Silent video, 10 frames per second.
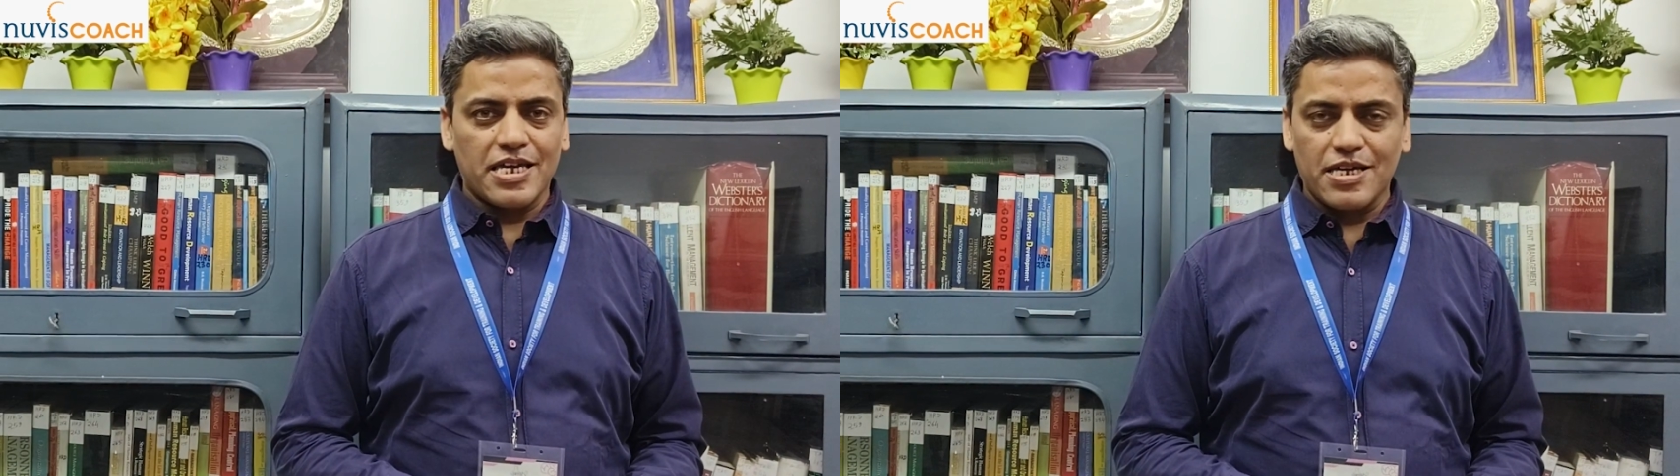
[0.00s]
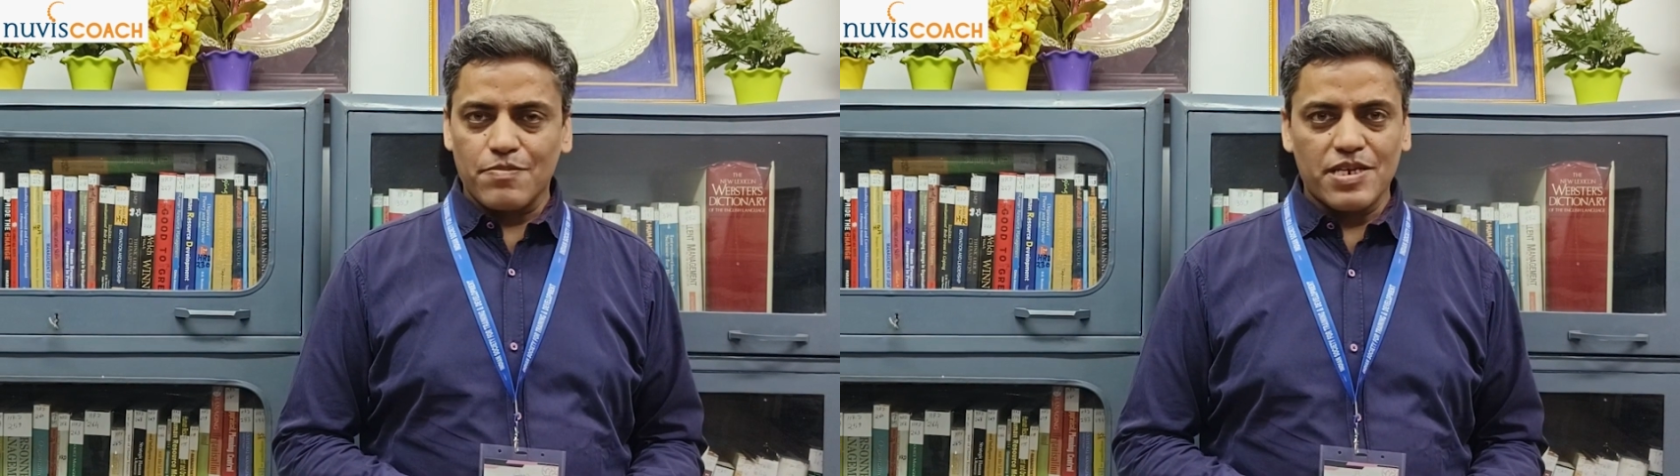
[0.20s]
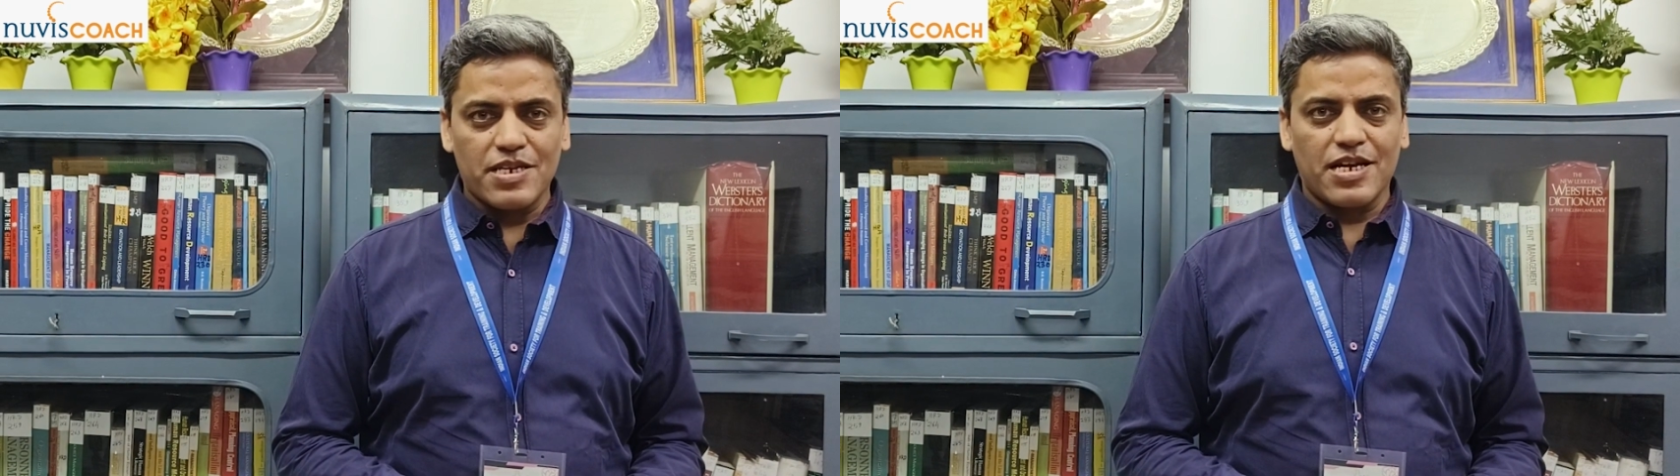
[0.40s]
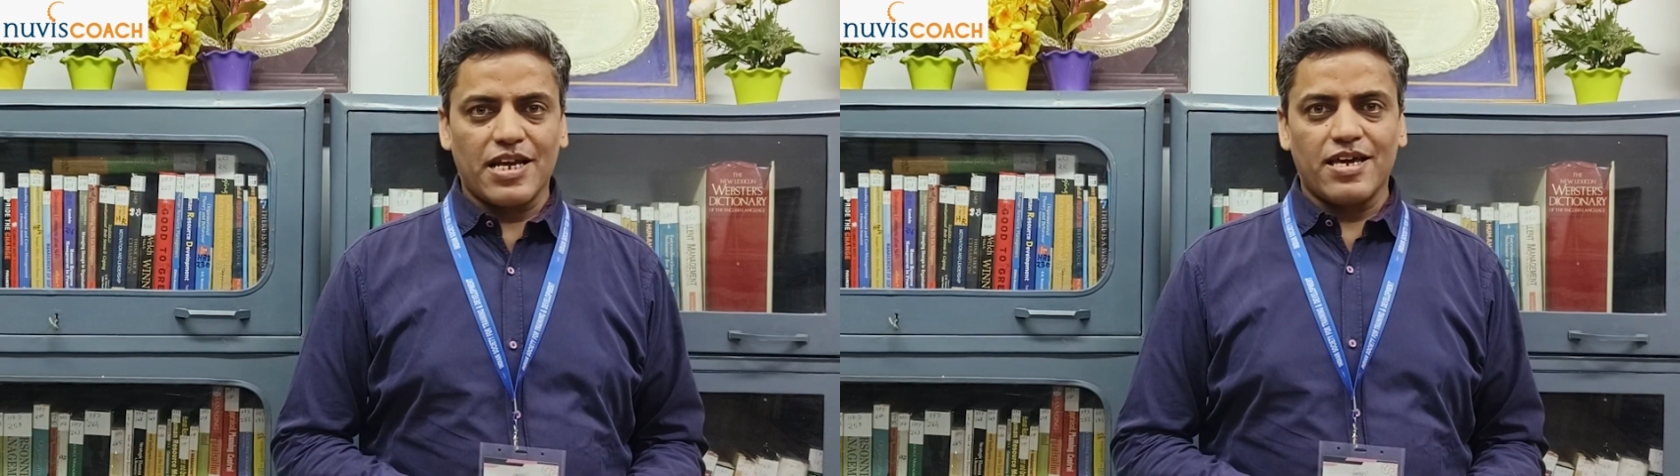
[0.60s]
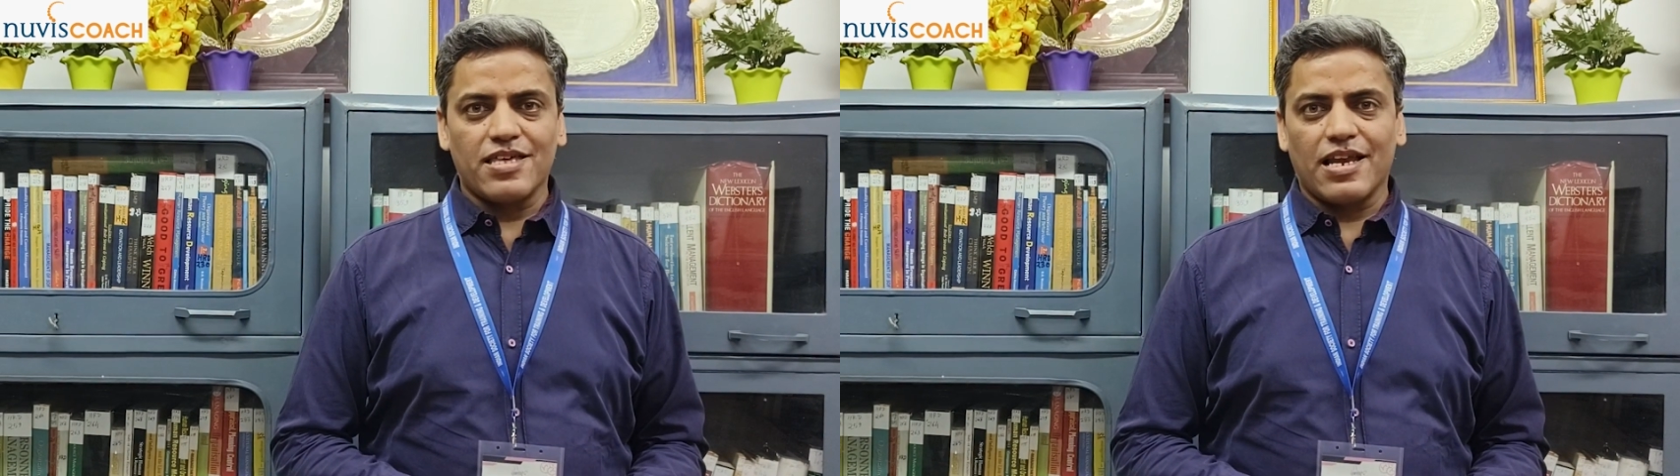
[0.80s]

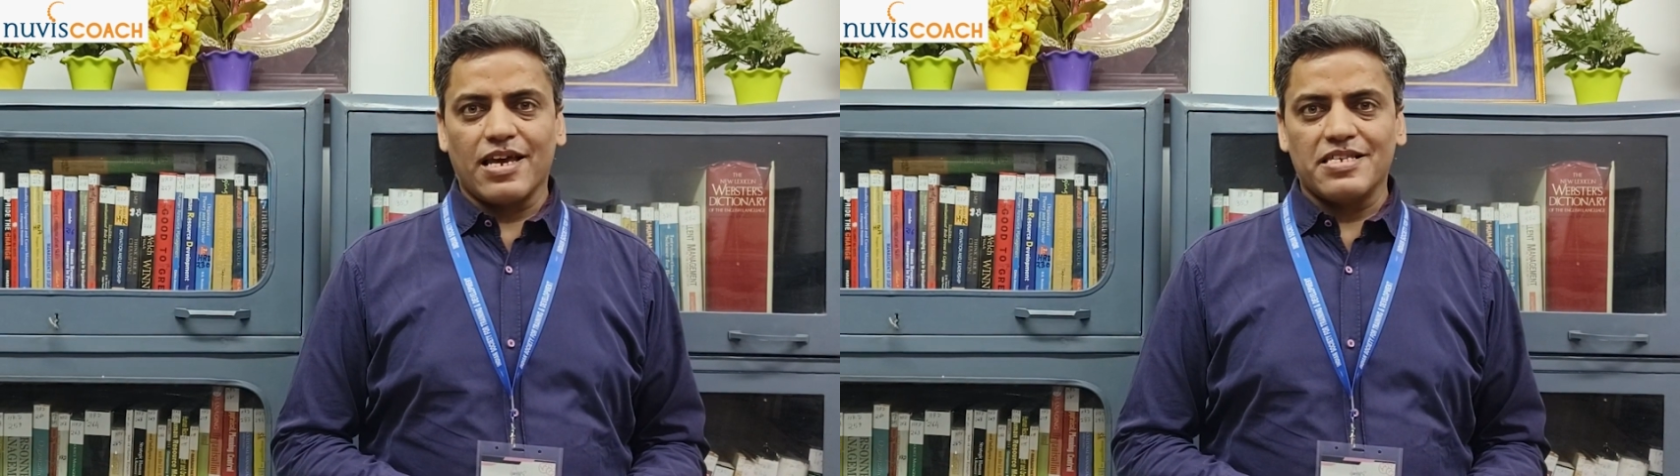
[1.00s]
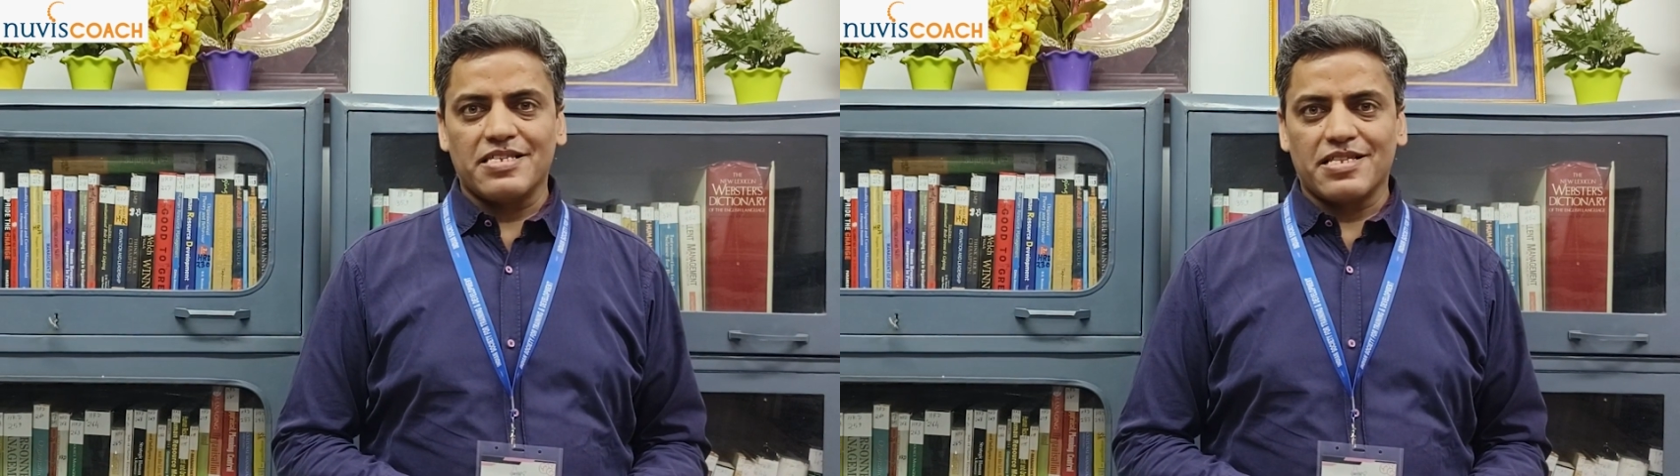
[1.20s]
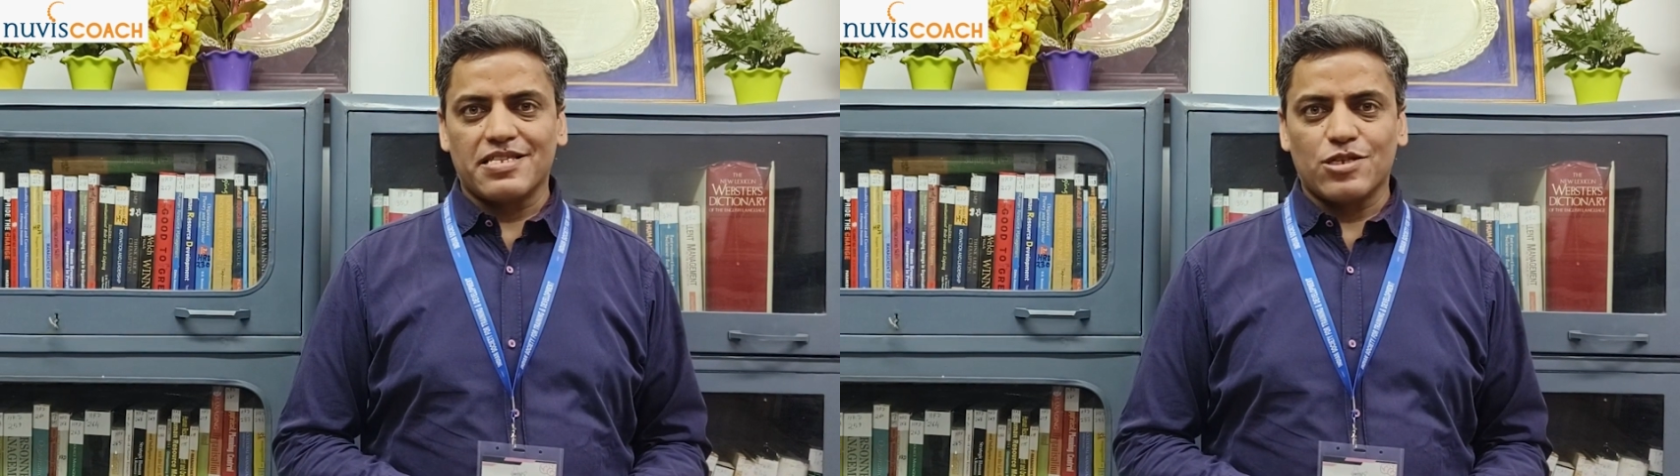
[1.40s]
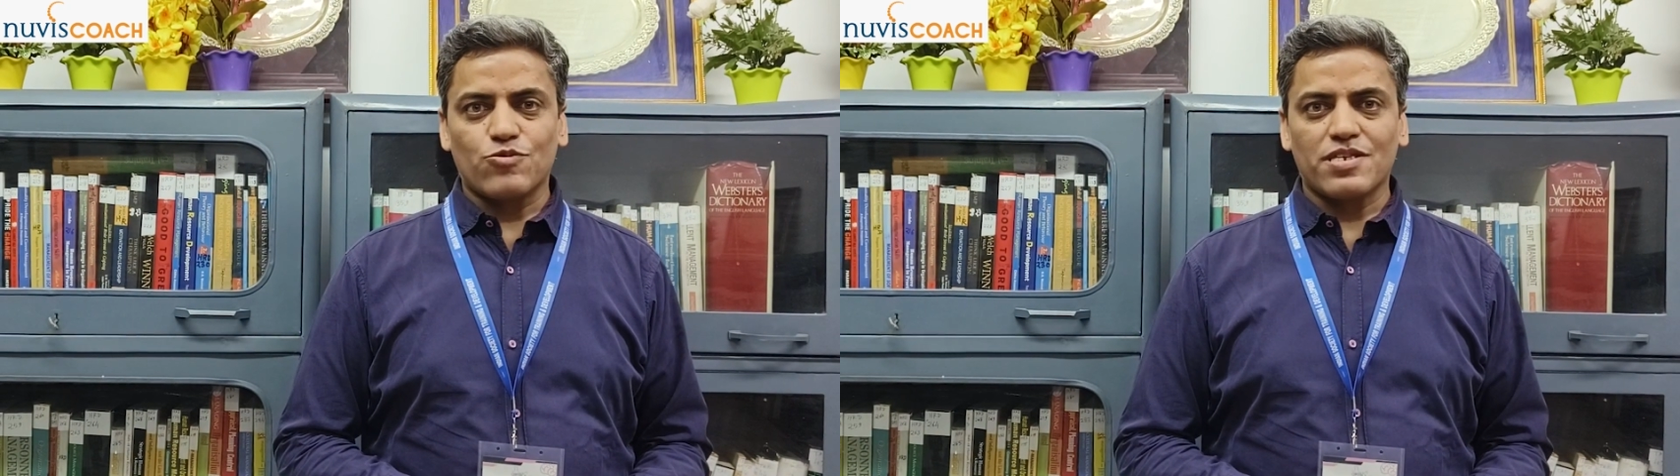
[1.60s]
immediately I realized that this